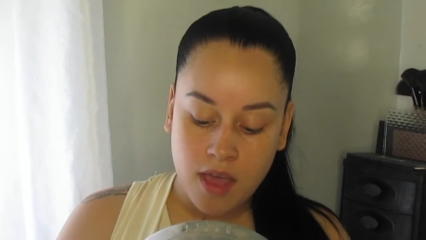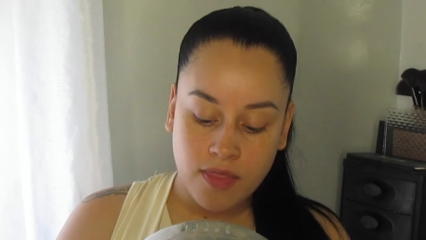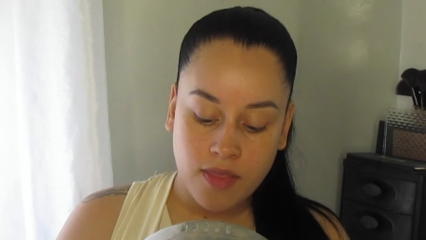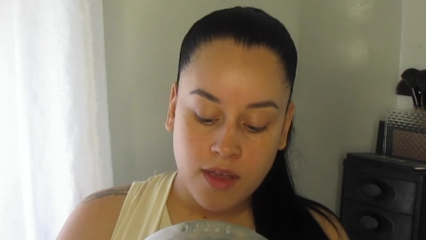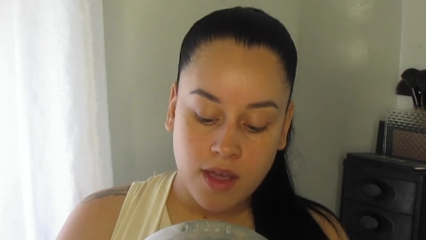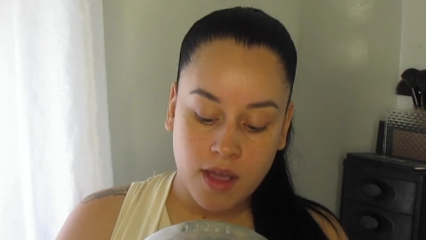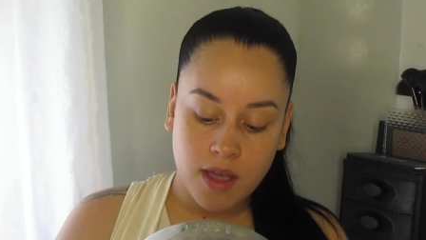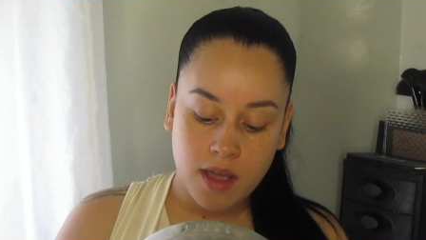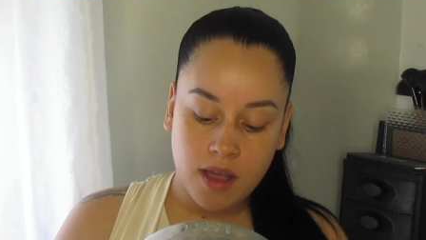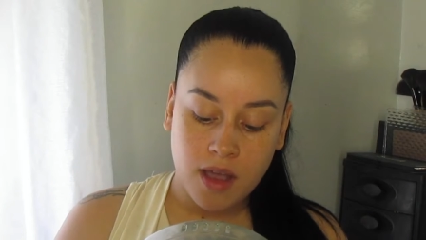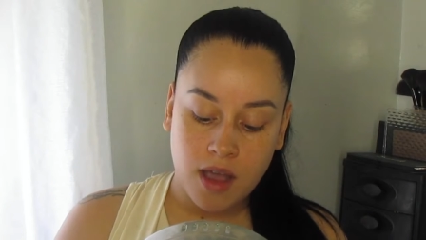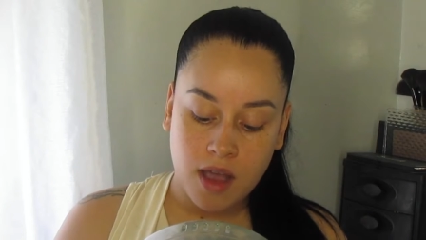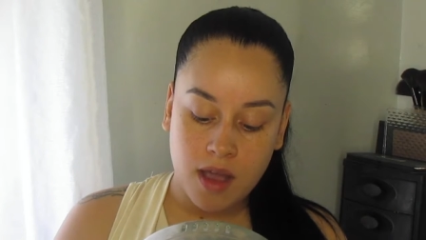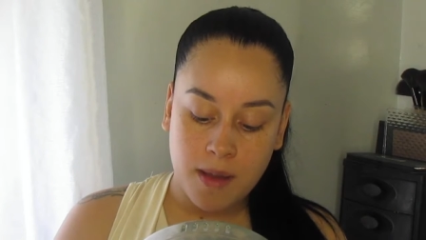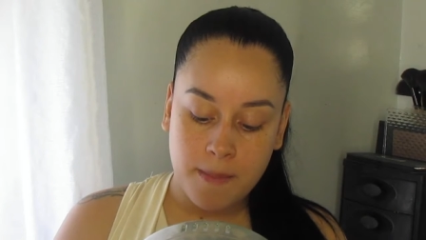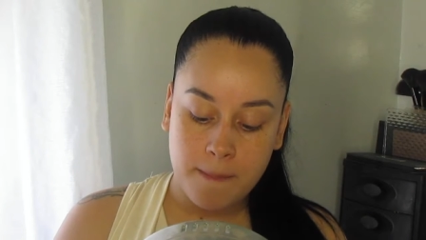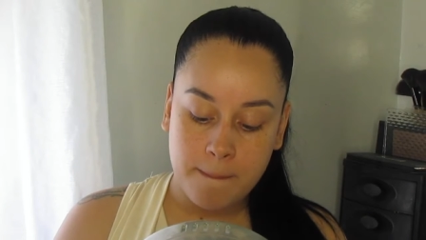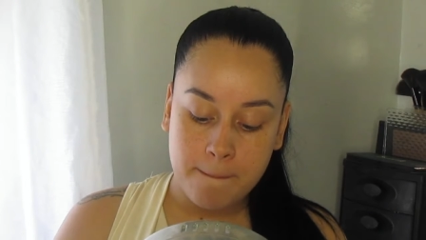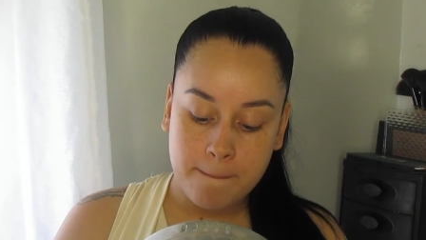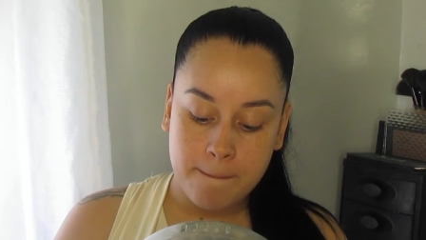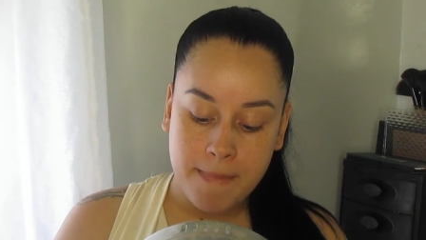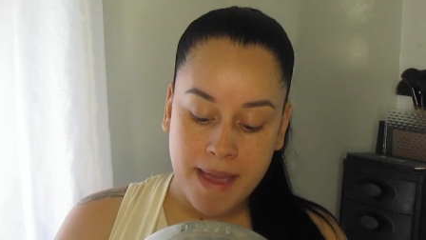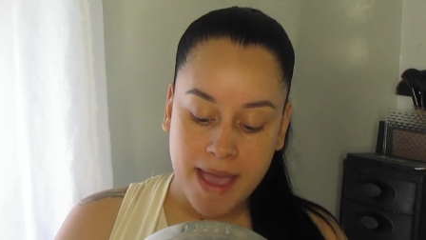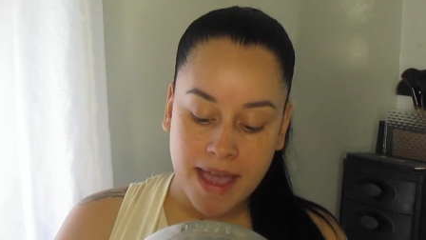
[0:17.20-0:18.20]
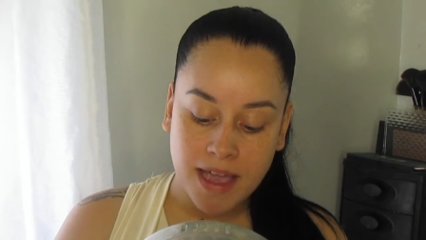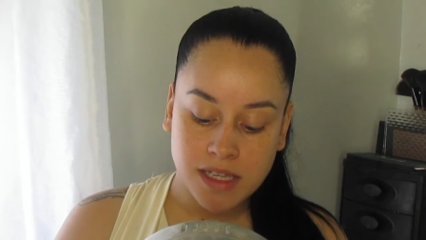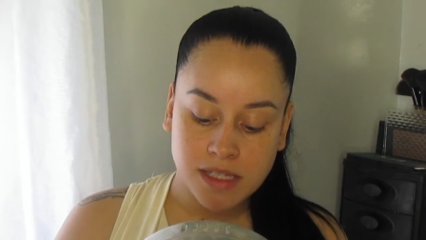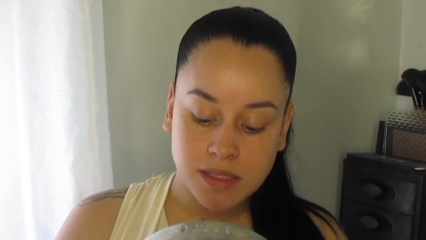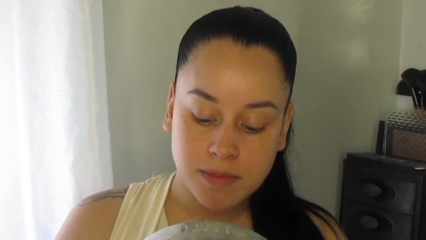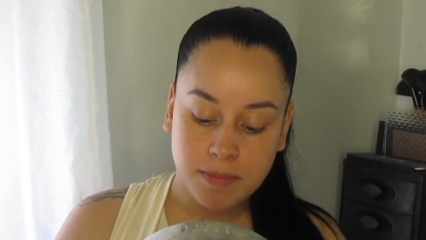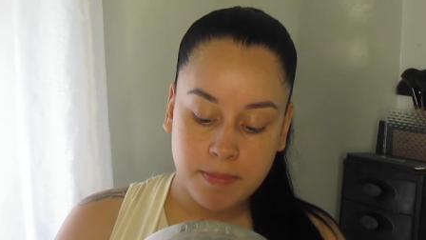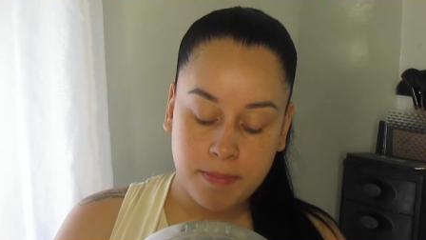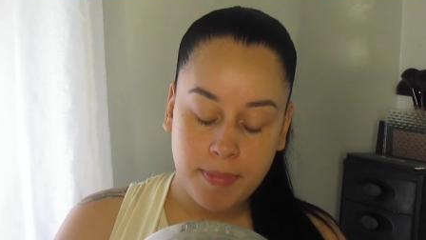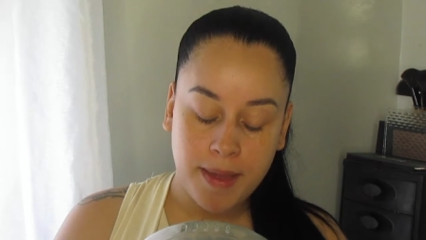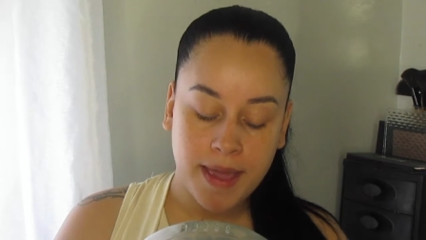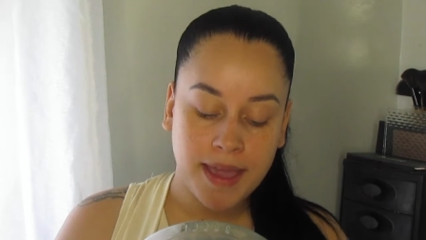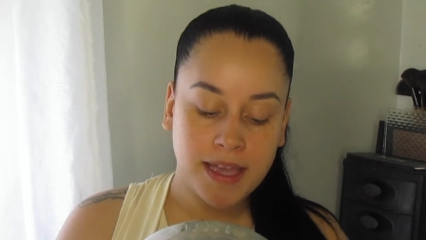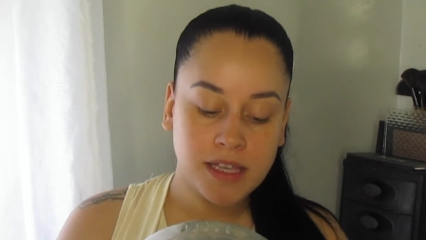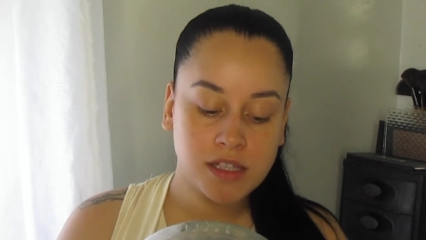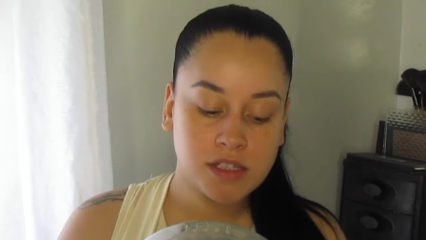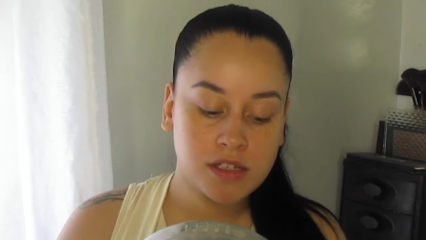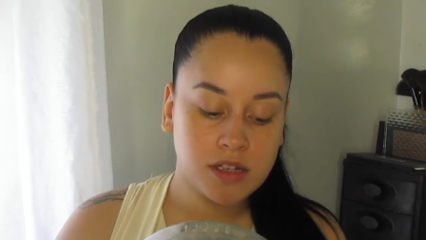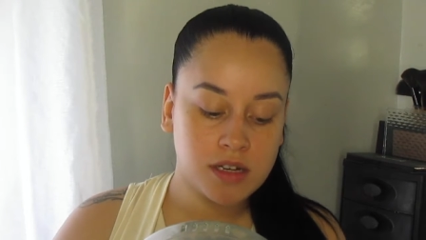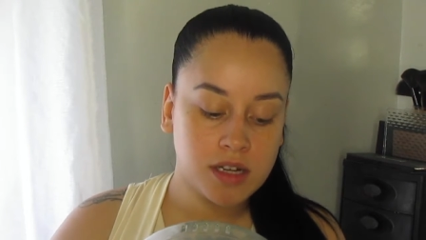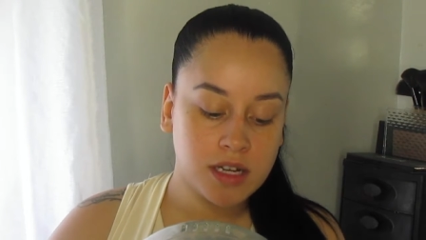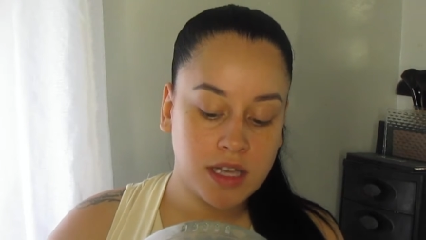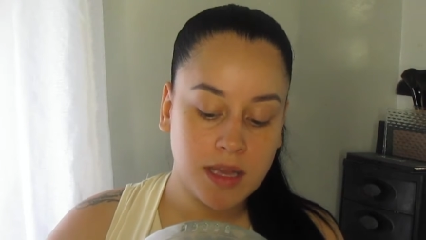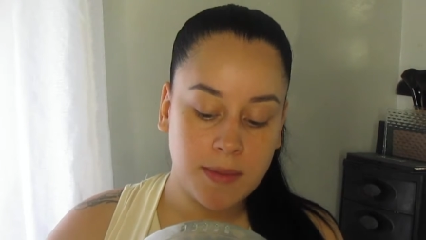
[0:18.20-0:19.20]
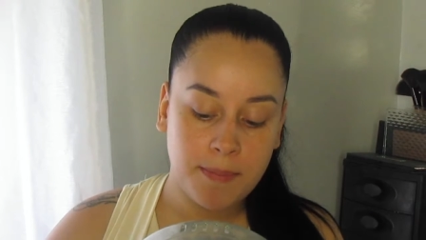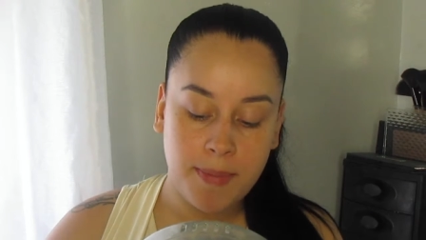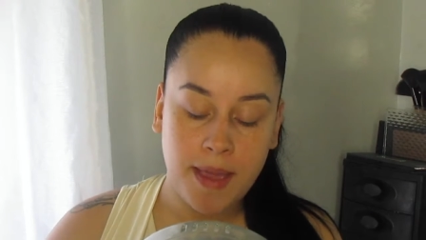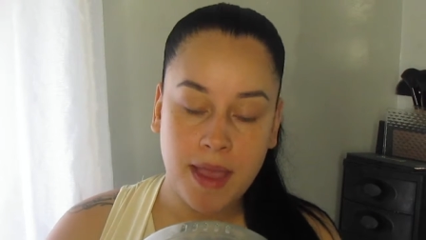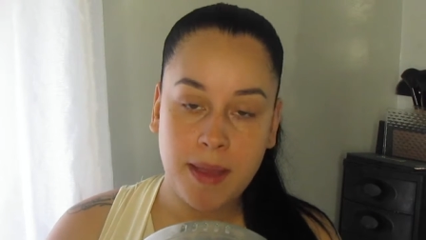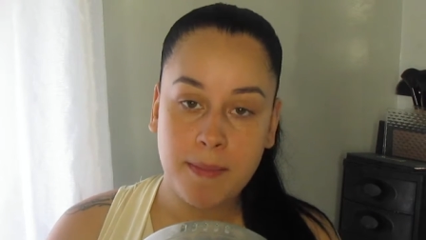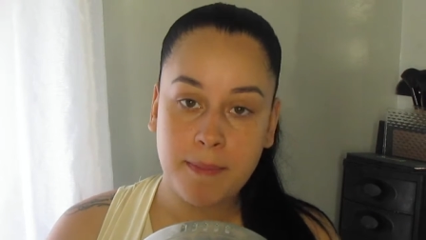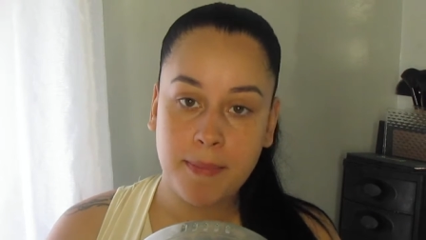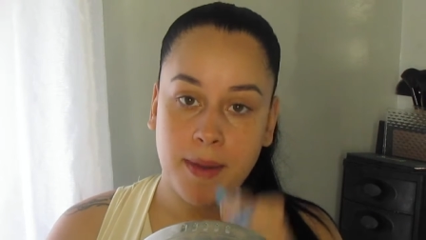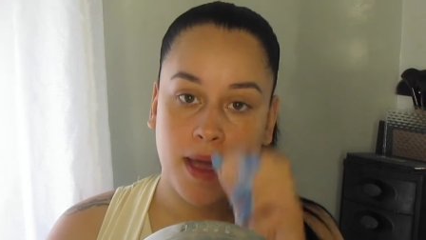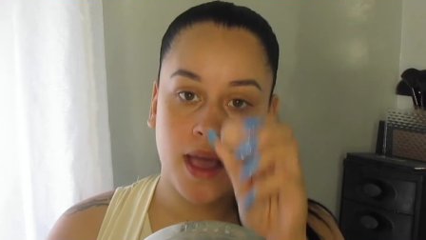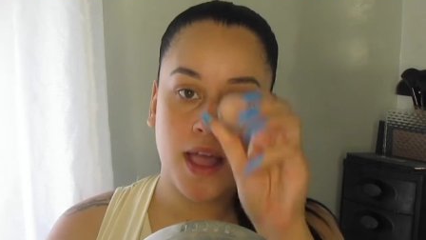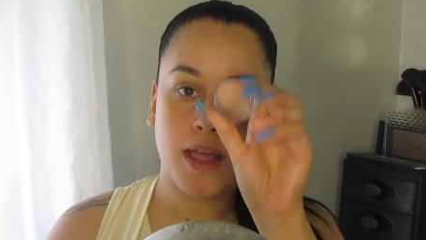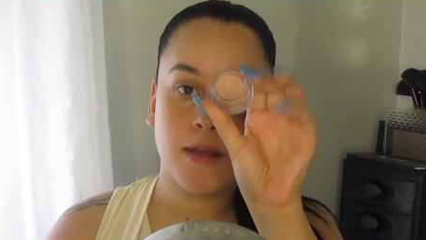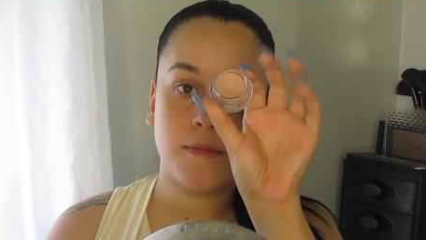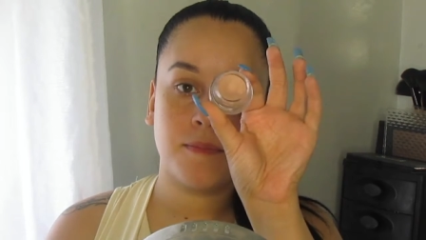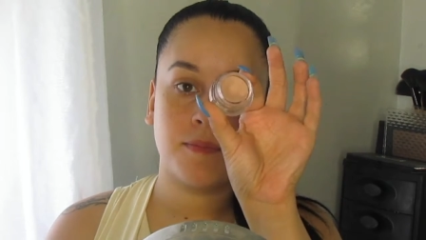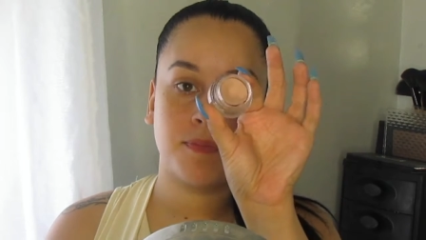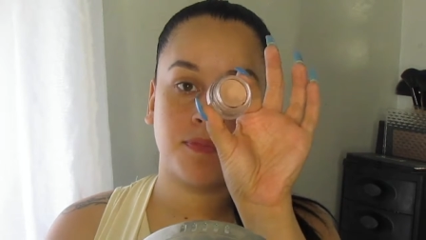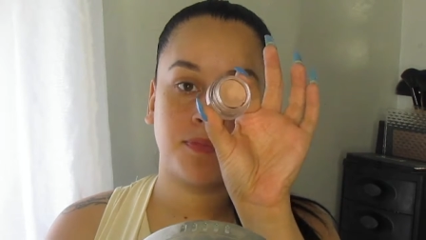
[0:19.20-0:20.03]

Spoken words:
the Max Painterly paint pot.